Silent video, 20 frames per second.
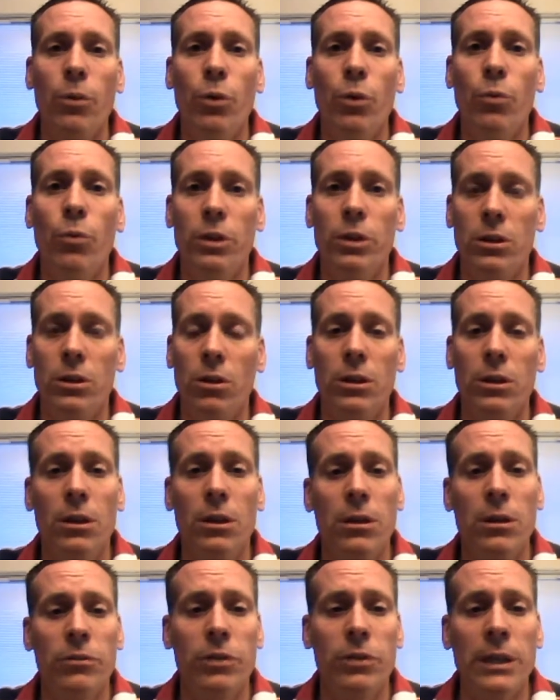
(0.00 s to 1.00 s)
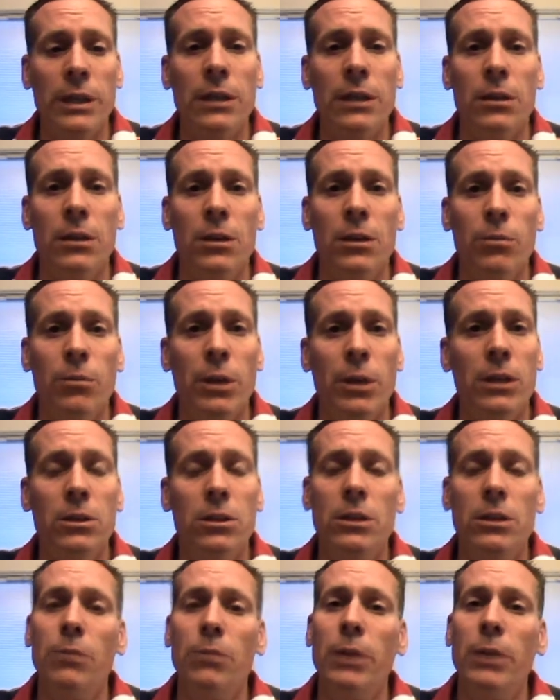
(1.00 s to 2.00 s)
We started delivering
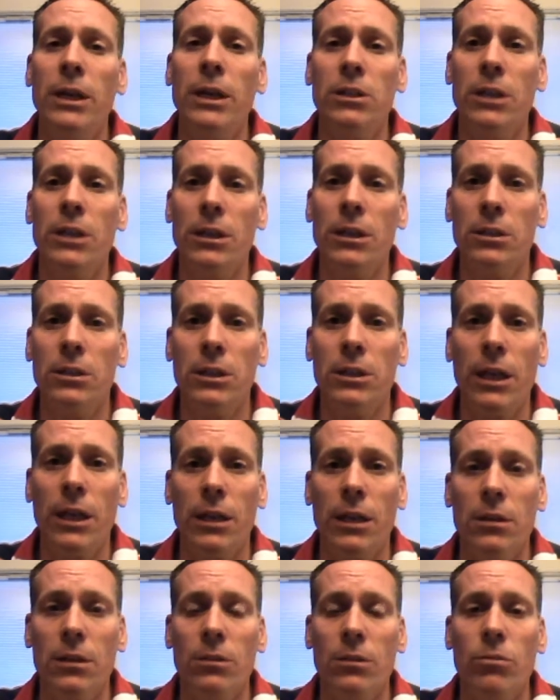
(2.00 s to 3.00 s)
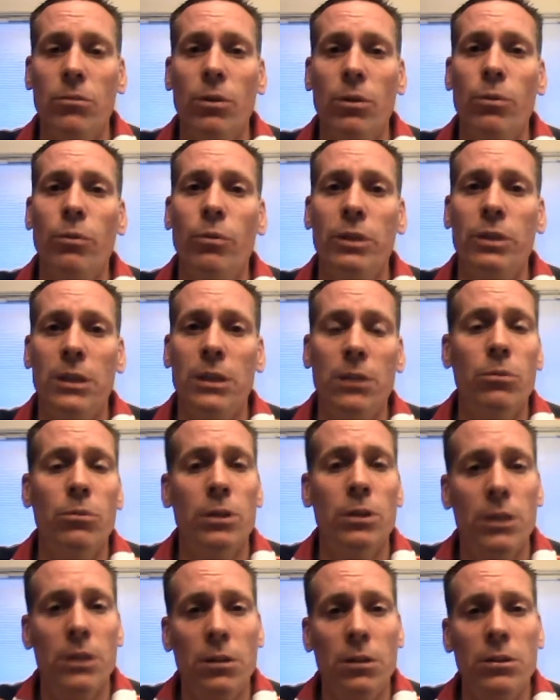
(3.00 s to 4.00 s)
pages in a paginated state. Well, what we did
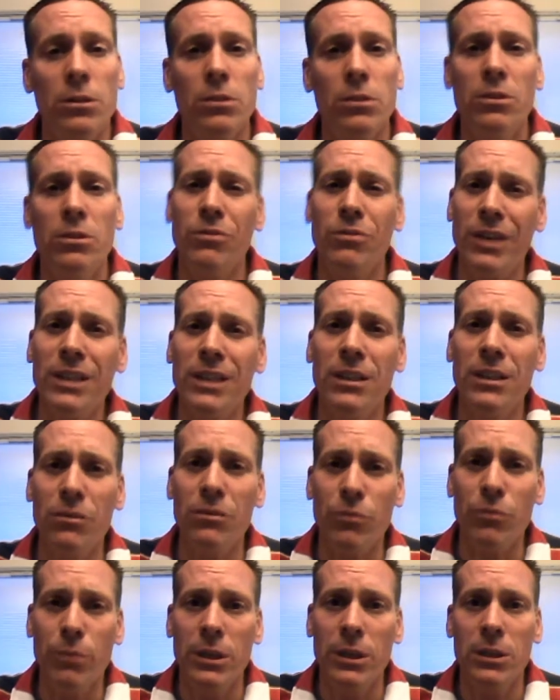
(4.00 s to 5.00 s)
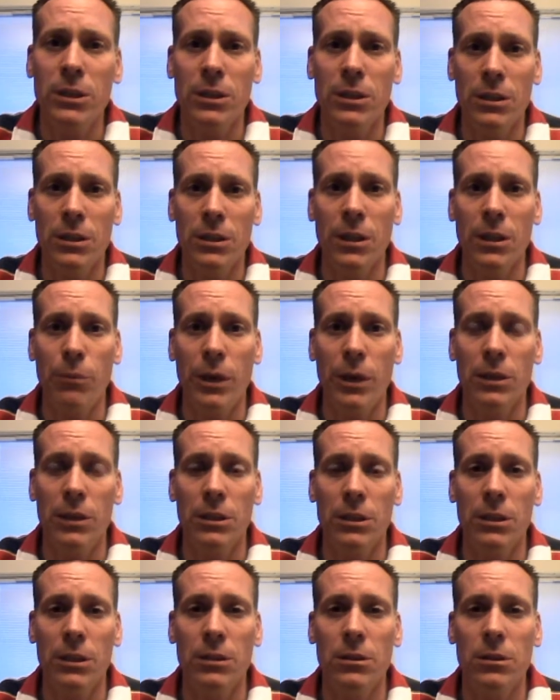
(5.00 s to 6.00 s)
was also divide the information in that
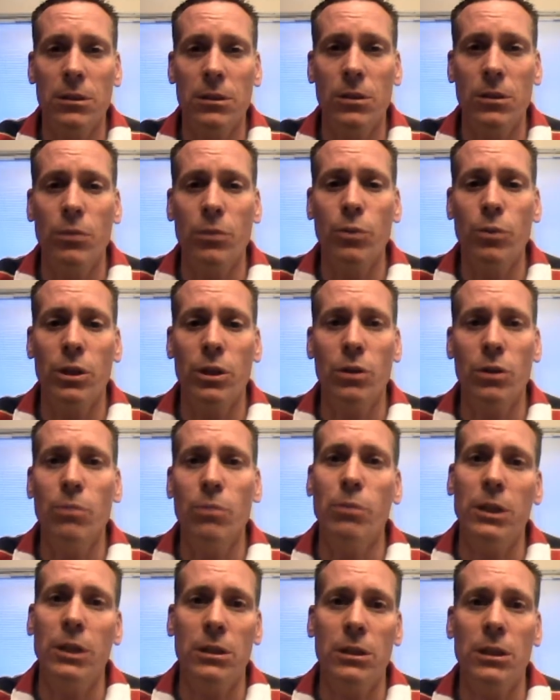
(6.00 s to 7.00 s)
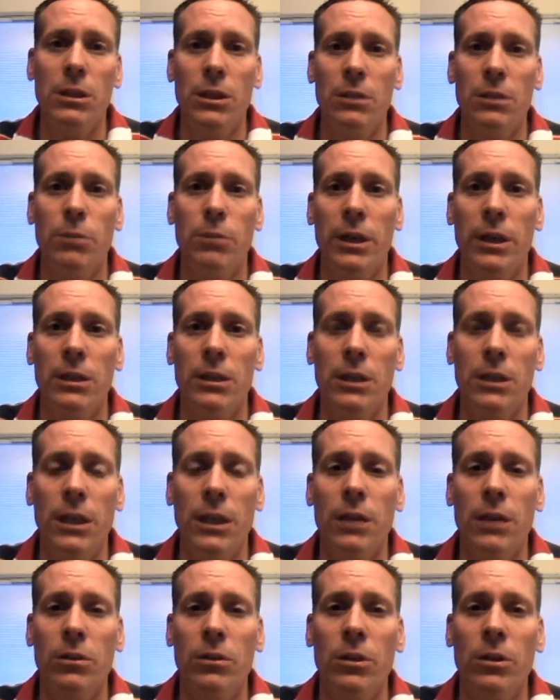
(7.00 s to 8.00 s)
pagination so that we could piece things back
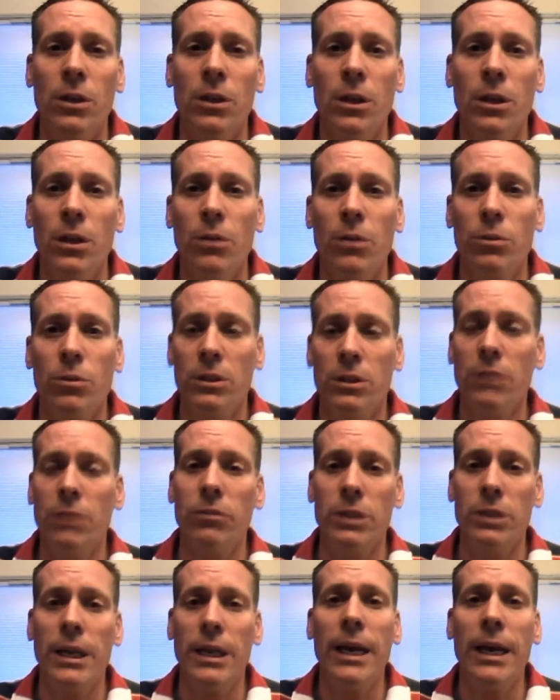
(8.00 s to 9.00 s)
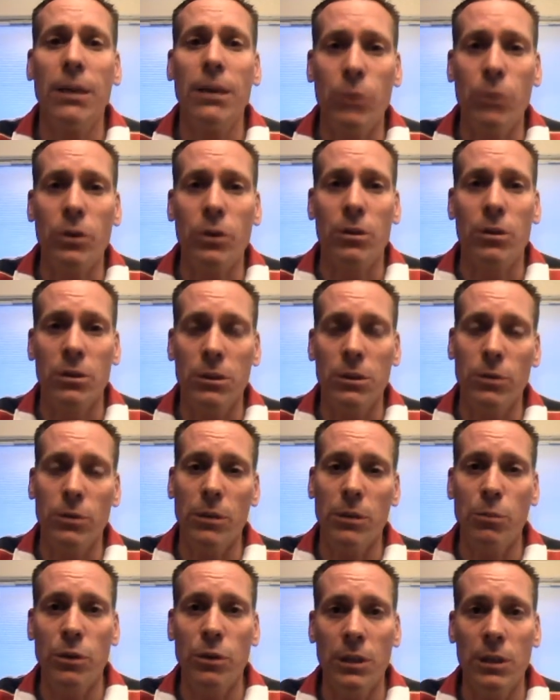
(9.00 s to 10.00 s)
together with different tag markers that we
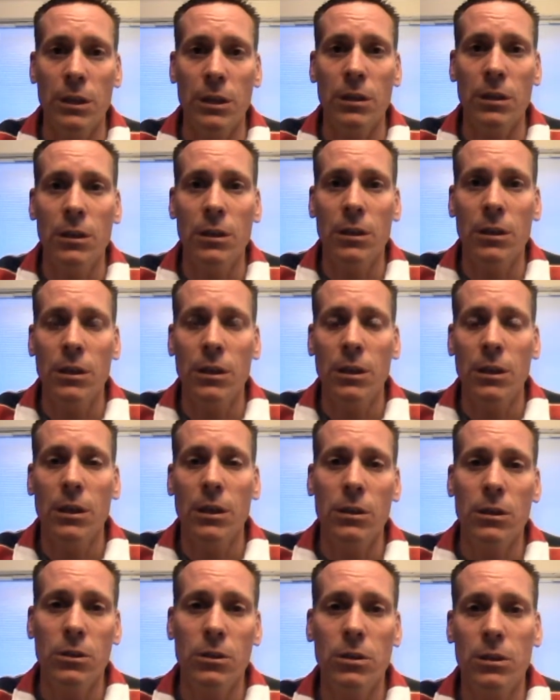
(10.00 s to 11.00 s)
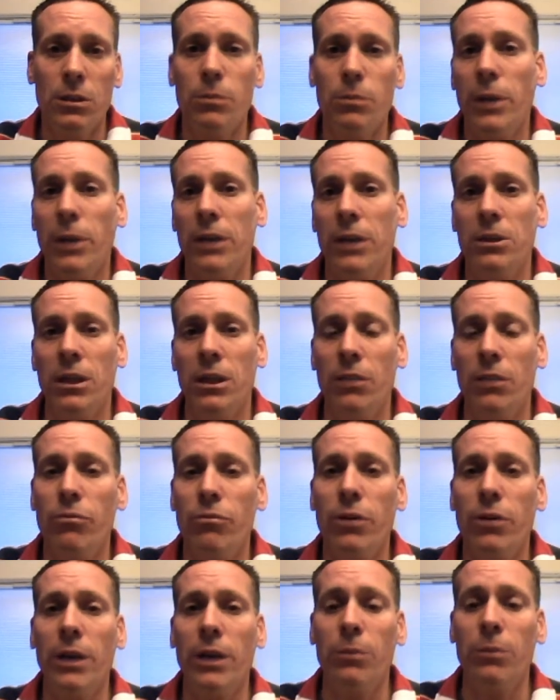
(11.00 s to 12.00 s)
had put into these paginated
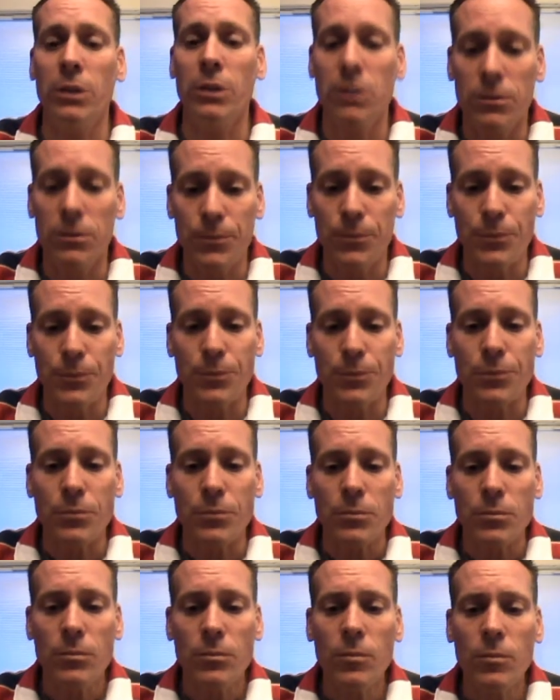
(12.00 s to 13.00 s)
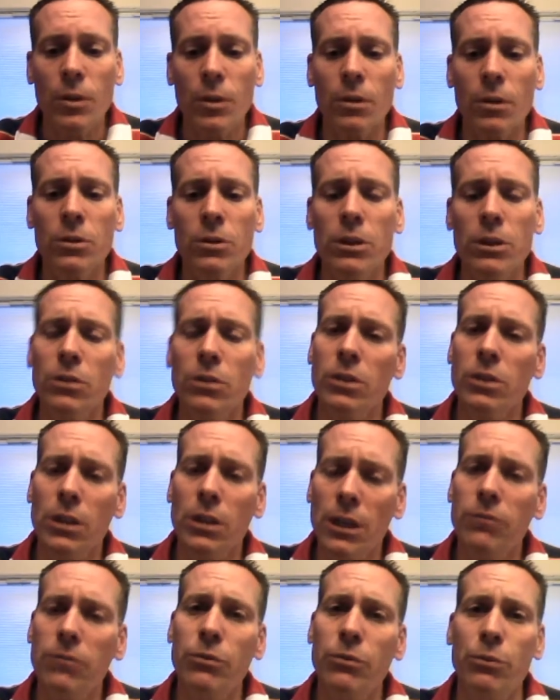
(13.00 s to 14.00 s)
fragments. So there's a
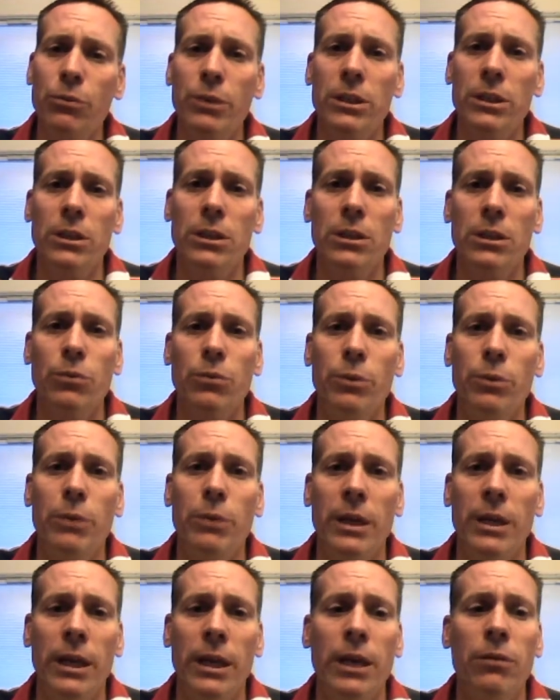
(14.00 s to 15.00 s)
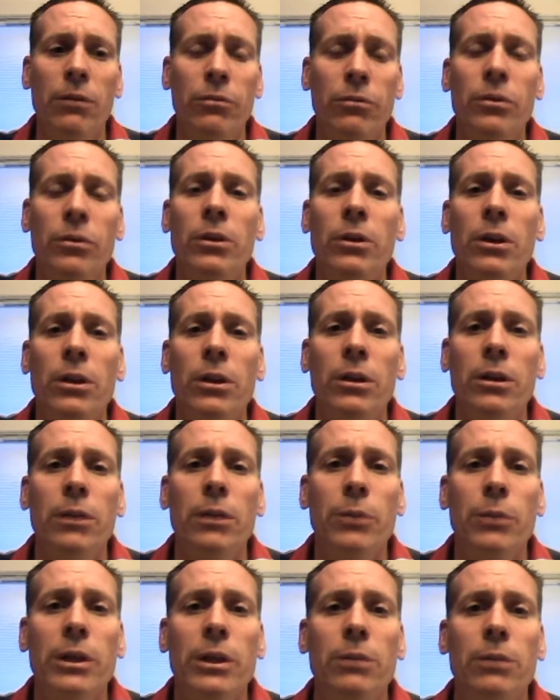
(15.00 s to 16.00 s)
lot of information that we may have
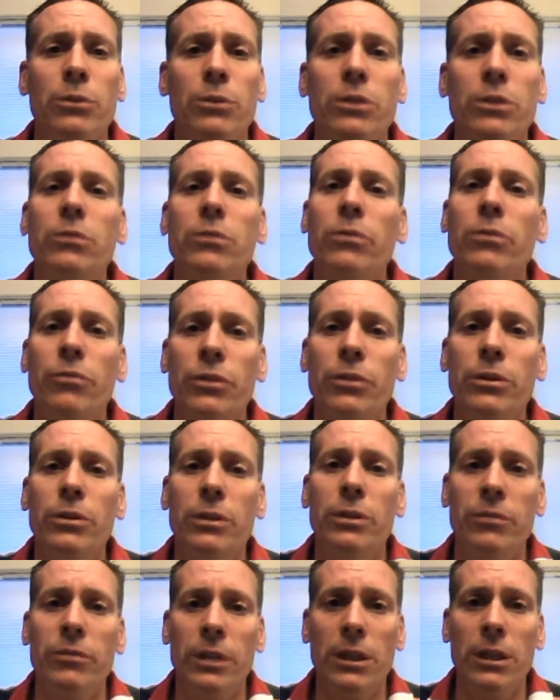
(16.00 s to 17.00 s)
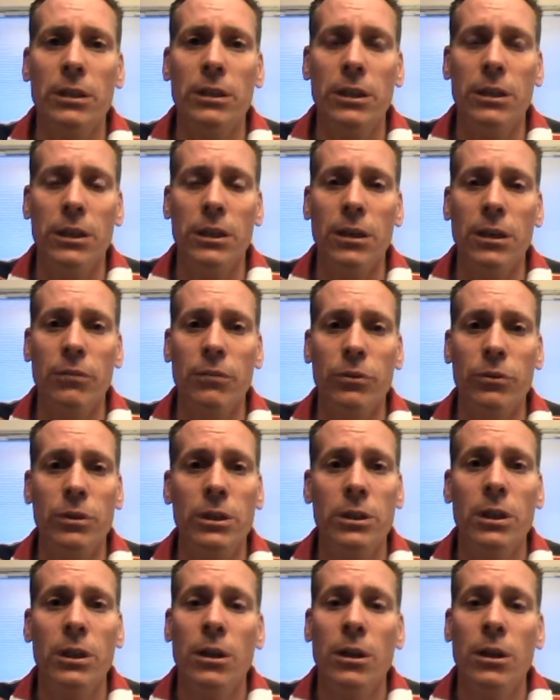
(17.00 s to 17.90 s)
that becomes useful for you at the Velocity Conference